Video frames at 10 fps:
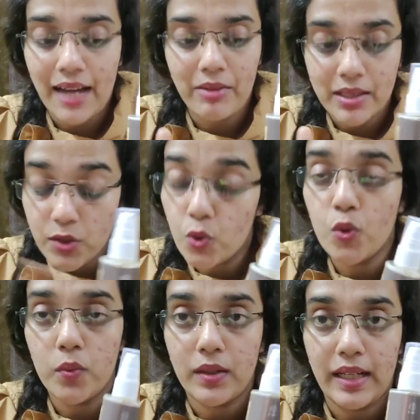I will
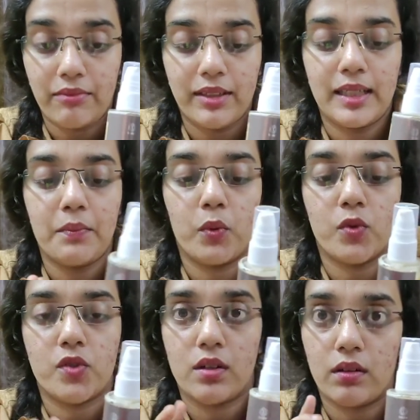definitely
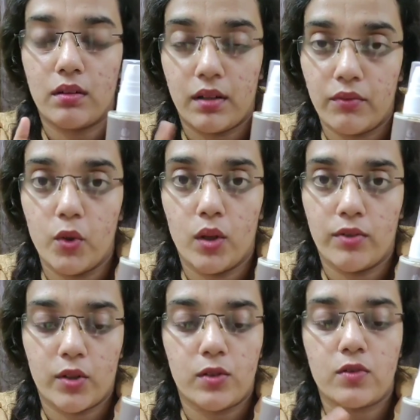post a review
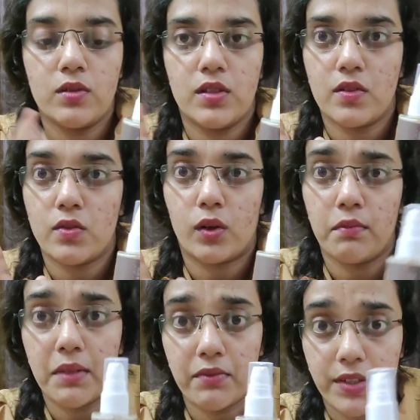of it also. This is sort
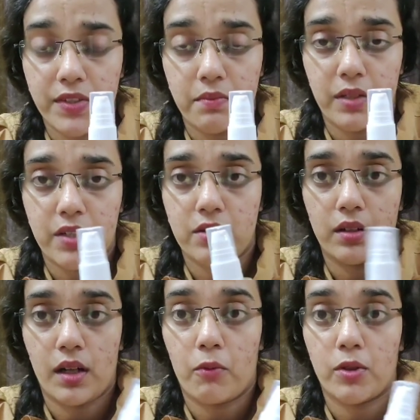of my first impression,
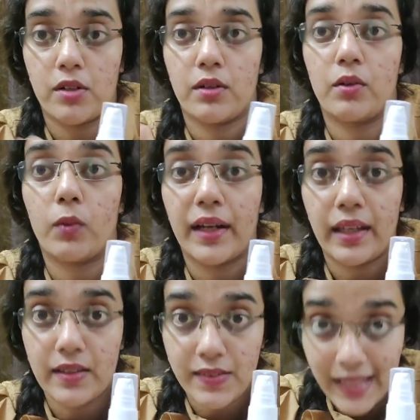and I want to tell you why
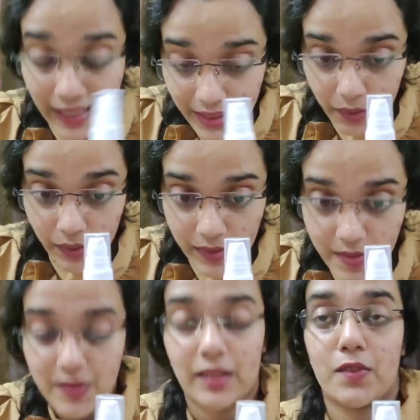I exactly got
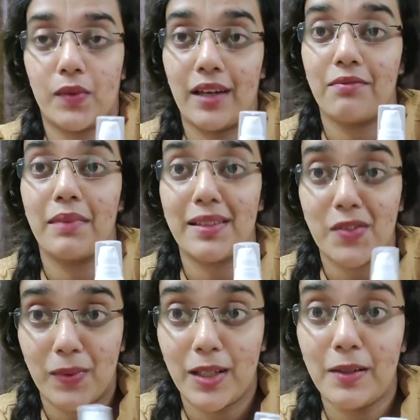this. That is why I've made
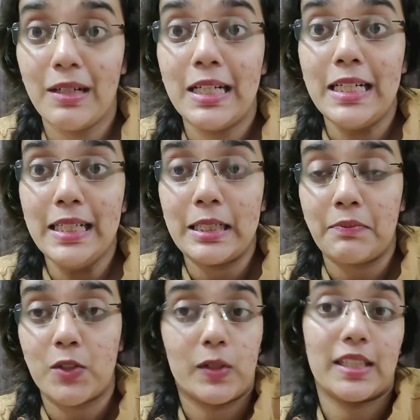this video.
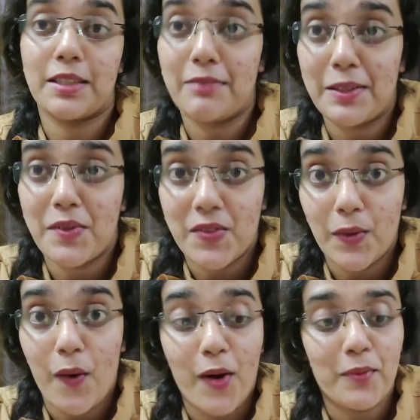I'm sorry that the video
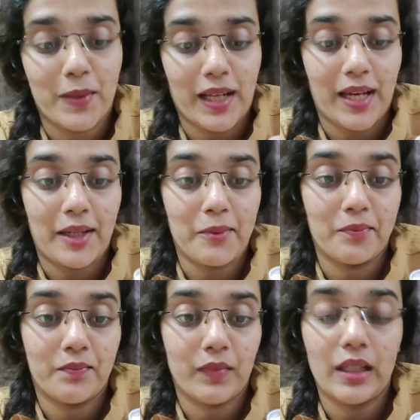is long, but
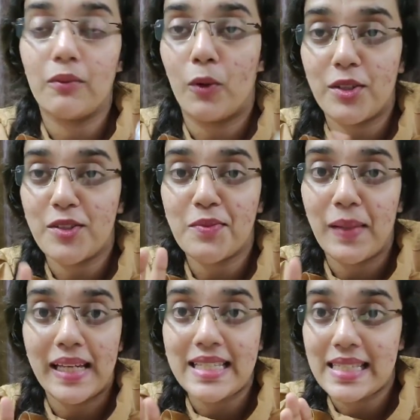I want you to
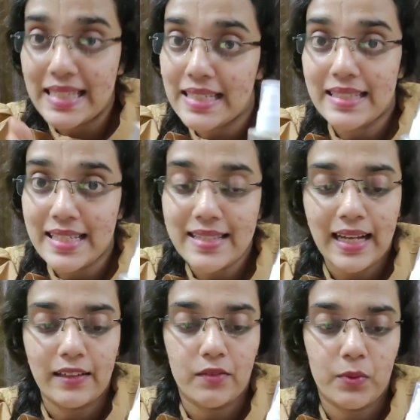buy these
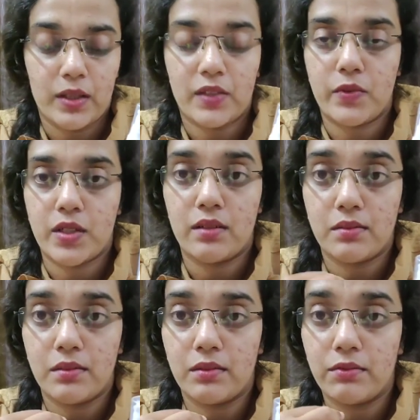kind of products, which
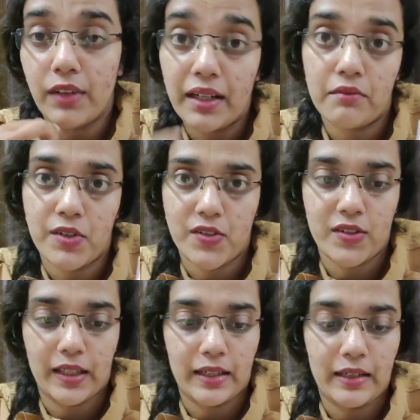are very
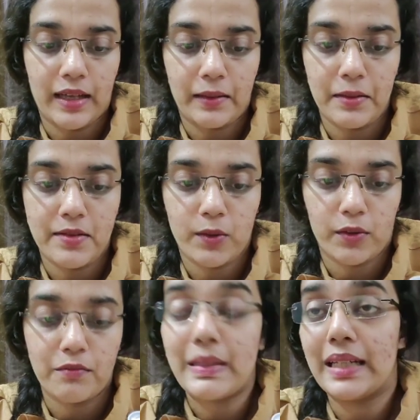versatile and
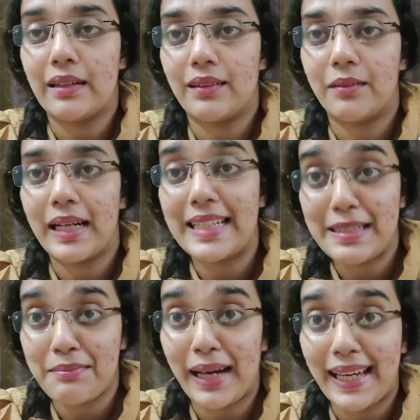sort of meet at
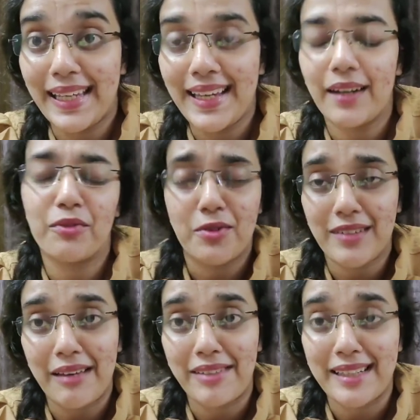least my, and of
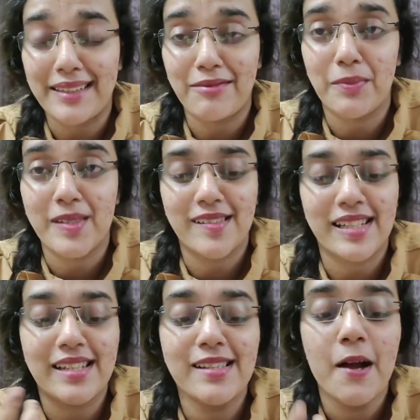course every Indian woman's
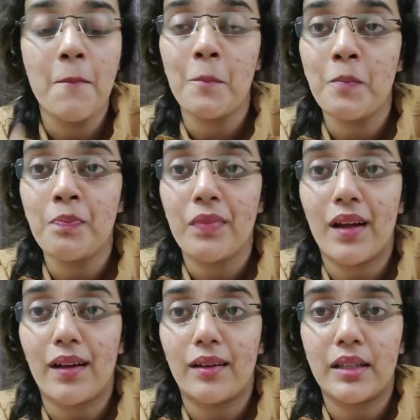needs.
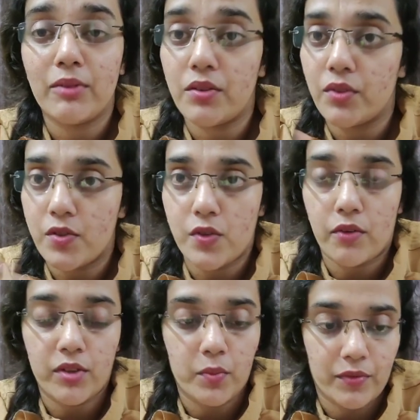Even if you're a
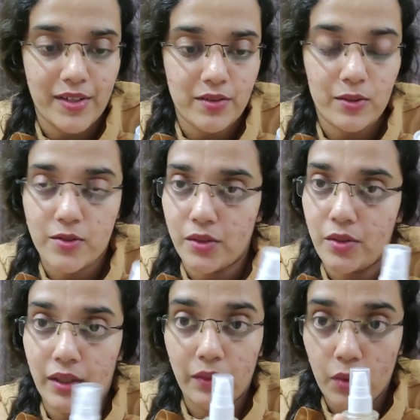software professional also,
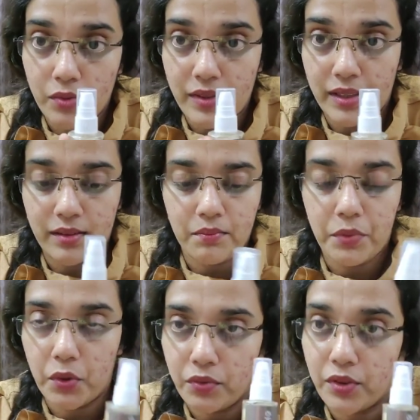you can go for
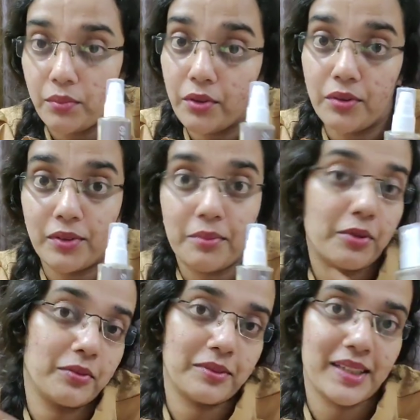it. Beautiful, beautiful,
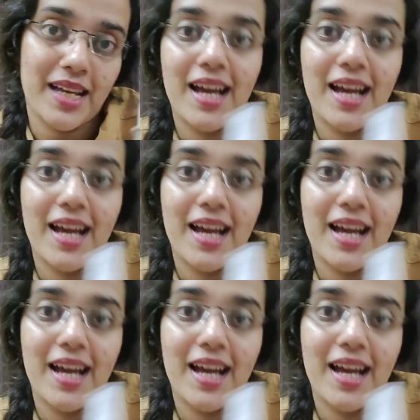beautiful.